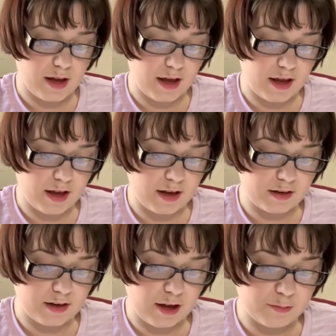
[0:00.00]

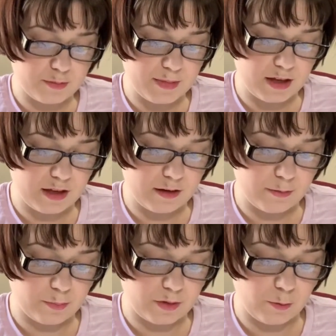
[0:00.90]
and helped me
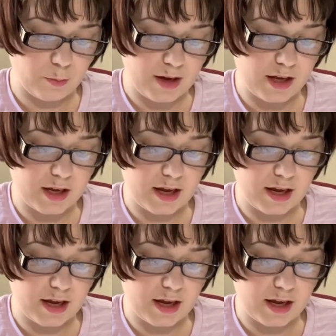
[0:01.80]
wait,